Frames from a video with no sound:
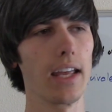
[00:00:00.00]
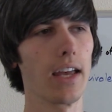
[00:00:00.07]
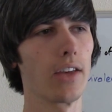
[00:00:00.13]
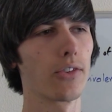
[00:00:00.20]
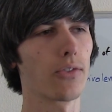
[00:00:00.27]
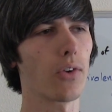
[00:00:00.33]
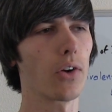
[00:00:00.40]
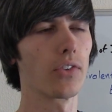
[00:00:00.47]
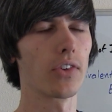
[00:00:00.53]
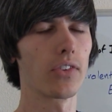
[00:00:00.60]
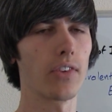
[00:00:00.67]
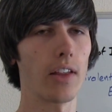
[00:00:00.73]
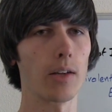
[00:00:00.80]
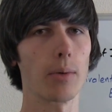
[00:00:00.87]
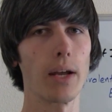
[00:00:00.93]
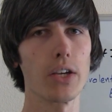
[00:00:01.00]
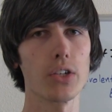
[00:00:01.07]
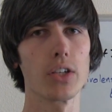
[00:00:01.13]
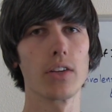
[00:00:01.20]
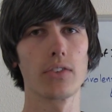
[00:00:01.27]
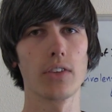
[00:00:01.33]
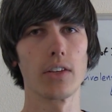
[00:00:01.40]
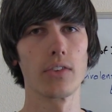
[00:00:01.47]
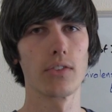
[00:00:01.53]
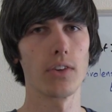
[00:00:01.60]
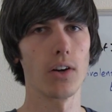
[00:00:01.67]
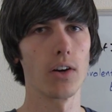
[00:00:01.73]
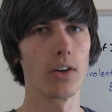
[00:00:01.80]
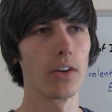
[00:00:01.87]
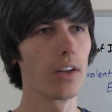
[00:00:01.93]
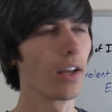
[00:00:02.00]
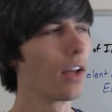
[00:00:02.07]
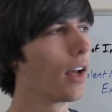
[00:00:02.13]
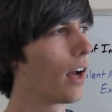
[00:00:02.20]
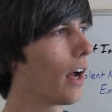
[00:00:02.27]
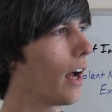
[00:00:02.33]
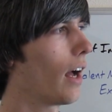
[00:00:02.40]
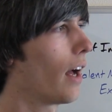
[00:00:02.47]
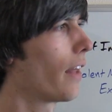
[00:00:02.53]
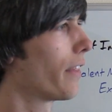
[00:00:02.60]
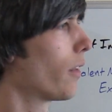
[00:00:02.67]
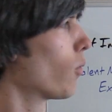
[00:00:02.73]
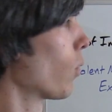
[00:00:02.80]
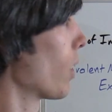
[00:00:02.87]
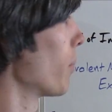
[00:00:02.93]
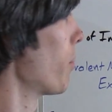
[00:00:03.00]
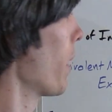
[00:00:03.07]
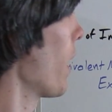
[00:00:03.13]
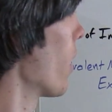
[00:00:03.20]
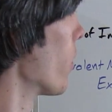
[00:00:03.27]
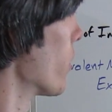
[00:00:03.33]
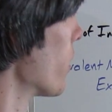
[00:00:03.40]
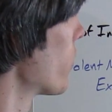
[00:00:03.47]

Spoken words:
as far as acceleration is concerned than 1 pound.